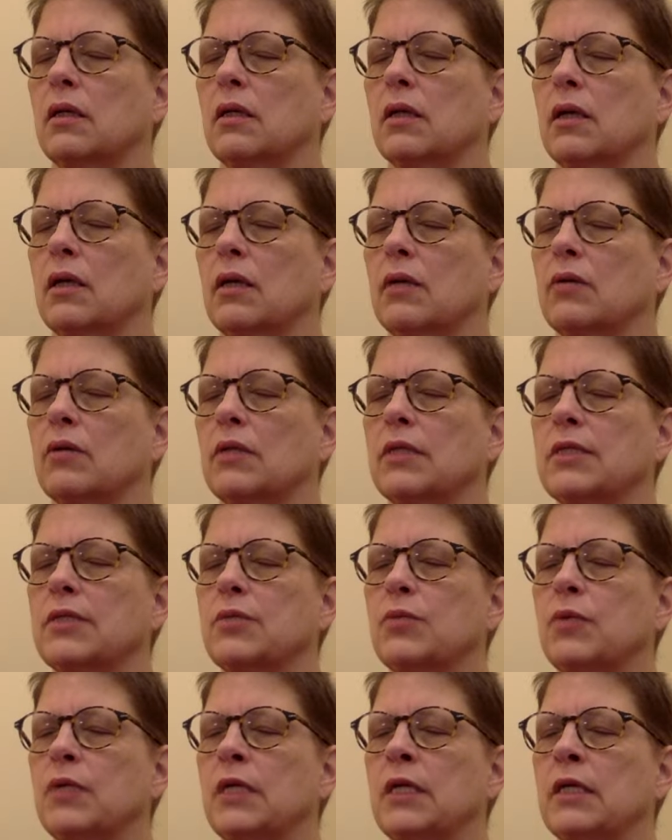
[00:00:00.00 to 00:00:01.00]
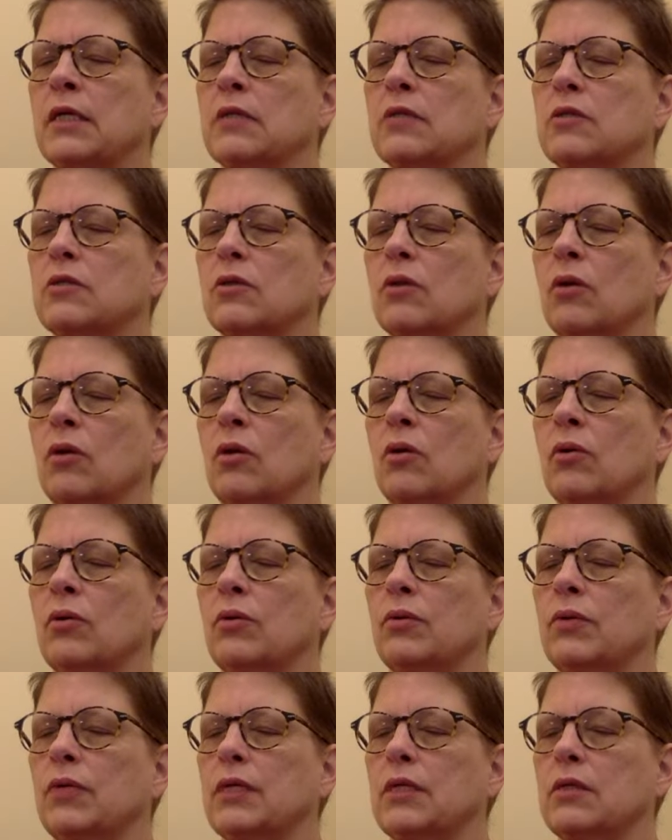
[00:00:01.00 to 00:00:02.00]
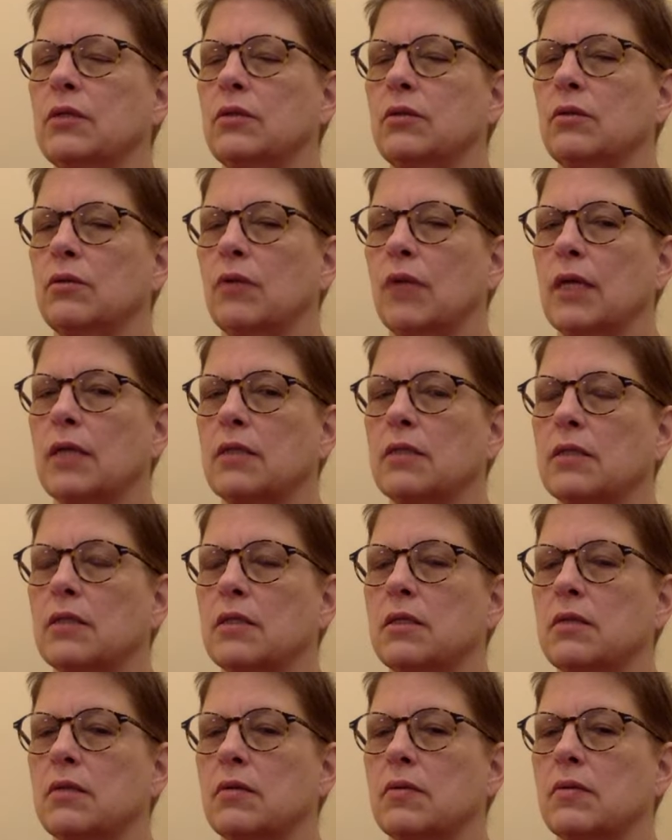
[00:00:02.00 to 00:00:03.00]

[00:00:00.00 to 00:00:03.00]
countless beings all the way to the horizon,